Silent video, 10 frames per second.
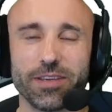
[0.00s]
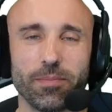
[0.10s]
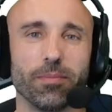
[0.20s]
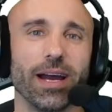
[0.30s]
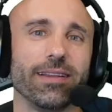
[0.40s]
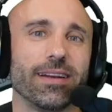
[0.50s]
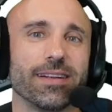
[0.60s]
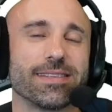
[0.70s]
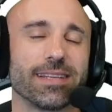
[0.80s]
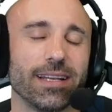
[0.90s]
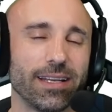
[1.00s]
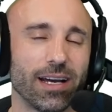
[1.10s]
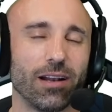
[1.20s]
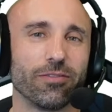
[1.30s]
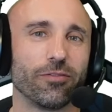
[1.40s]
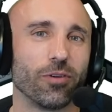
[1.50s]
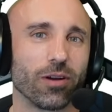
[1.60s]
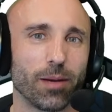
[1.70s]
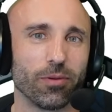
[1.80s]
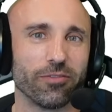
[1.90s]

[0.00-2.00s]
keep in mind that it's still in alpha for a couple